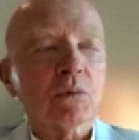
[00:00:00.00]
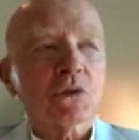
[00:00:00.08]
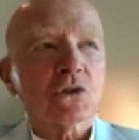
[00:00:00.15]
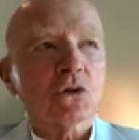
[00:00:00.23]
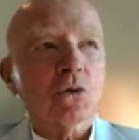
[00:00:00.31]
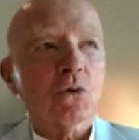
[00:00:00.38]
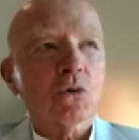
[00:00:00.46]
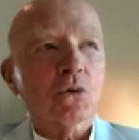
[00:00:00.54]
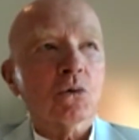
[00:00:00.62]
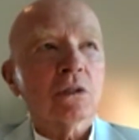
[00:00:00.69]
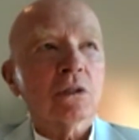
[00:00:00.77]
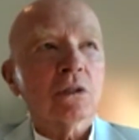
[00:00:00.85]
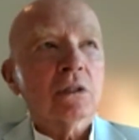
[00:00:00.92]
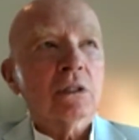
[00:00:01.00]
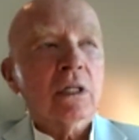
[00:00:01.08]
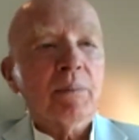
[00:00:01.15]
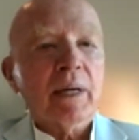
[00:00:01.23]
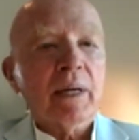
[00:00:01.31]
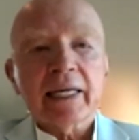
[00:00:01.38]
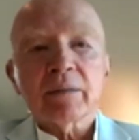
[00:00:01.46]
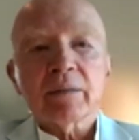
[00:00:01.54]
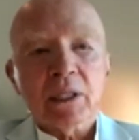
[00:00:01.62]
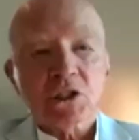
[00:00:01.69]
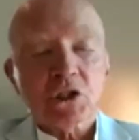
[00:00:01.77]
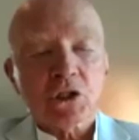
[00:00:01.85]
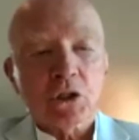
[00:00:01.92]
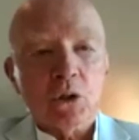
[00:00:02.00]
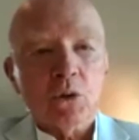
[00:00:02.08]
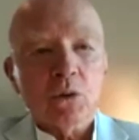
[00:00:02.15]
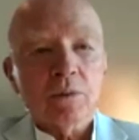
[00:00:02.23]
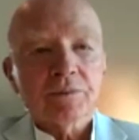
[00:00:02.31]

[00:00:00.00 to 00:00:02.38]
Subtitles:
sold about 8 months ago,